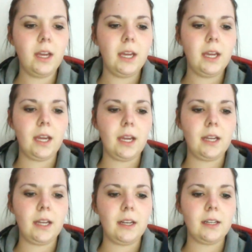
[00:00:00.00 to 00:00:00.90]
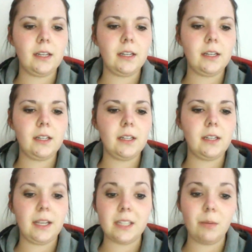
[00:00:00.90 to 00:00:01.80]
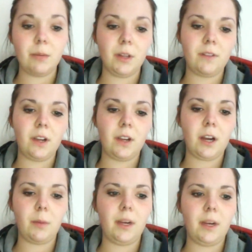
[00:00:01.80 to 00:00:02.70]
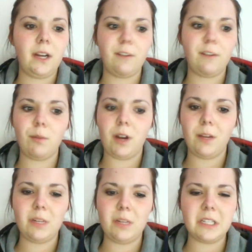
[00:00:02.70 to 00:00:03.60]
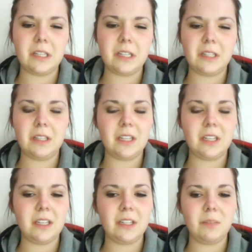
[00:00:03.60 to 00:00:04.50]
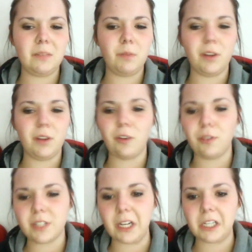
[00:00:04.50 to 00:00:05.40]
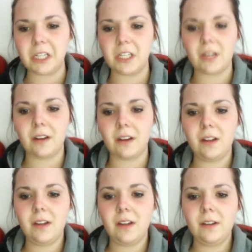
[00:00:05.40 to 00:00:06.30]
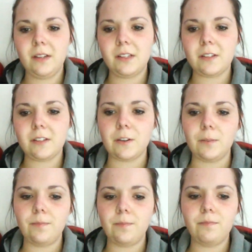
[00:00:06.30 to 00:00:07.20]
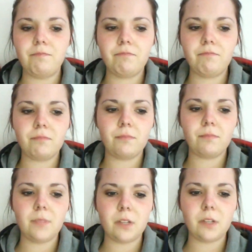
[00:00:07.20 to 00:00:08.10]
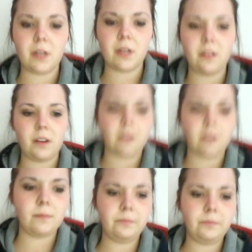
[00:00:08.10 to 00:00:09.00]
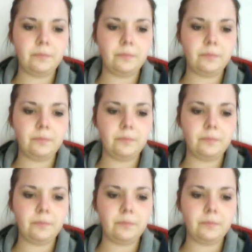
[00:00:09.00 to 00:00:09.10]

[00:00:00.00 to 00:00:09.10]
And yes, he believed in God, but he never brought him into the, the political discussion. So that's what I thought.